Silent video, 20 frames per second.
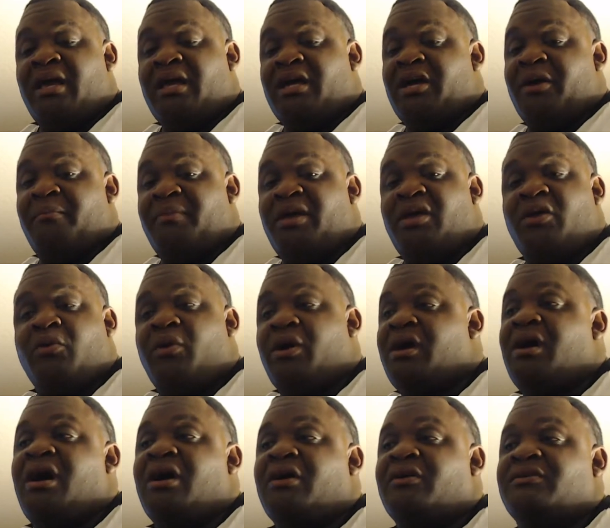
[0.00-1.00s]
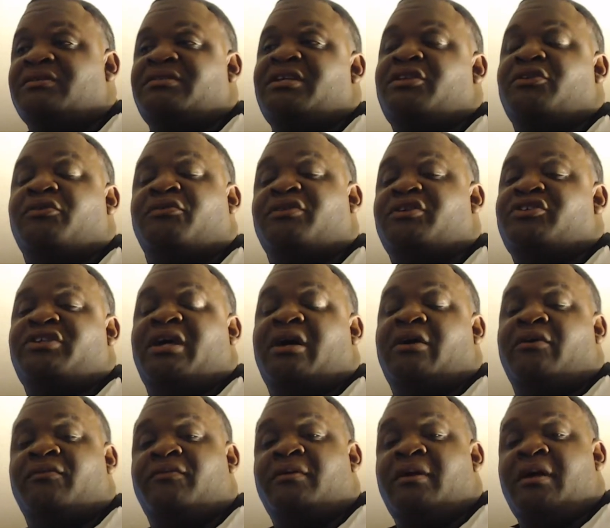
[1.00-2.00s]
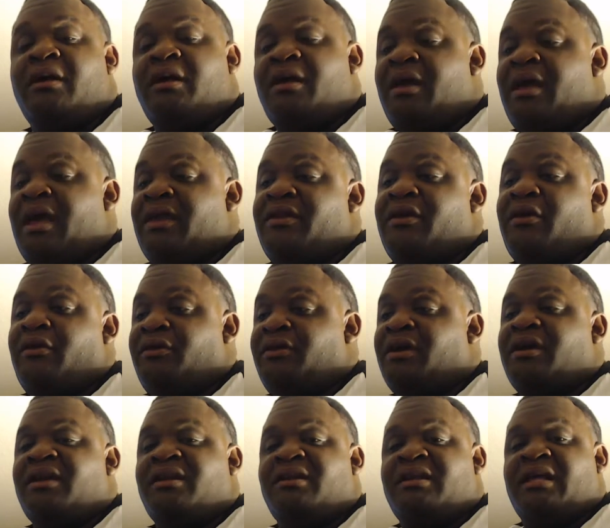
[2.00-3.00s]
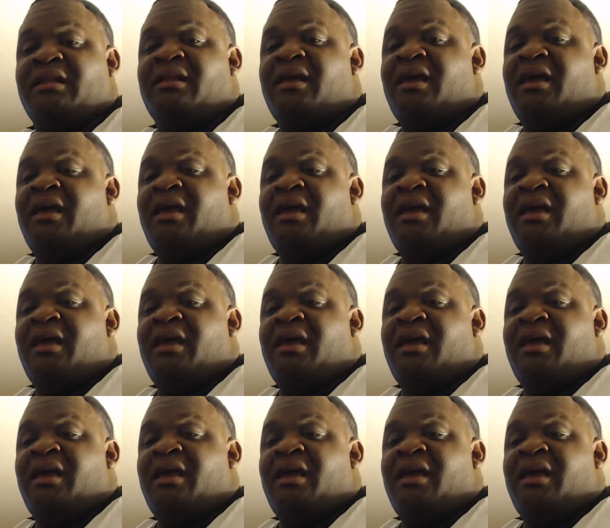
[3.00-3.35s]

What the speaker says: Camille, and Conquer sitting on the shelf, and they're looking at,